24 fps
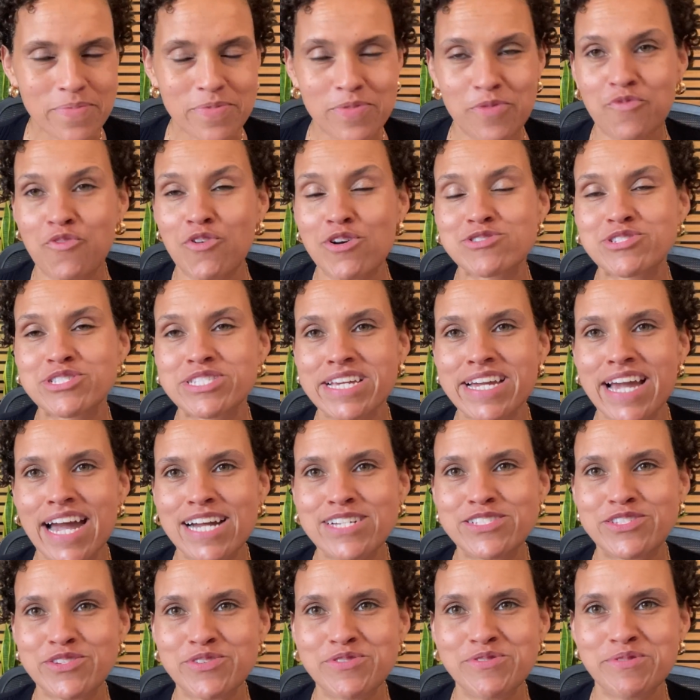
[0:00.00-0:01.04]
first thing I
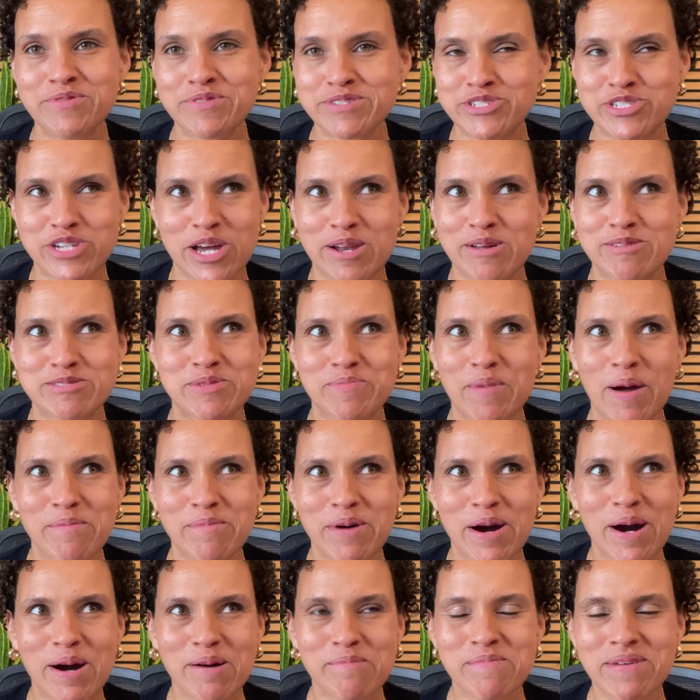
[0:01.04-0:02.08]
do, and shout out to my
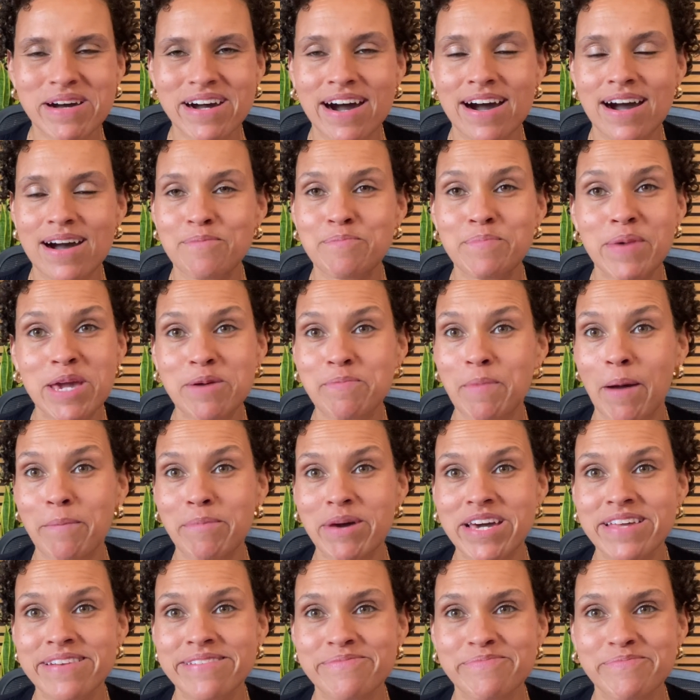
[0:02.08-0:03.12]
mom, make my
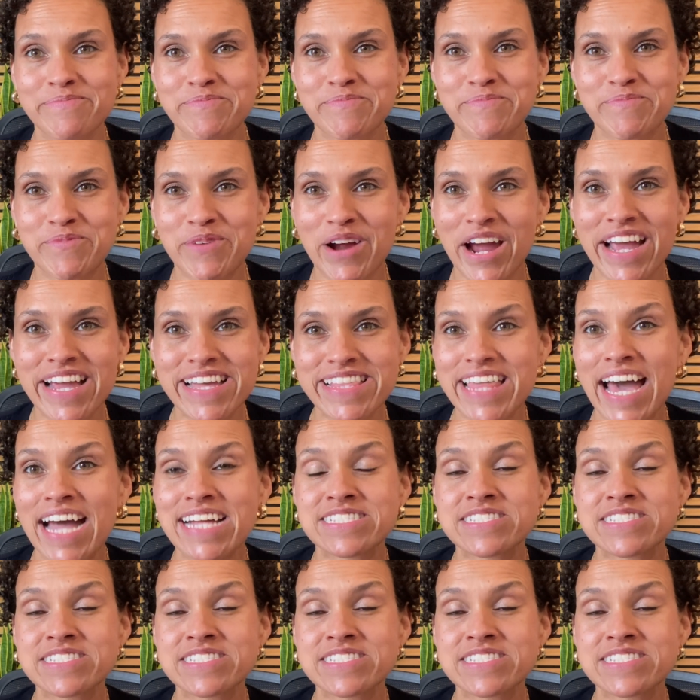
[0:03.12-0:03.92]
bed, right?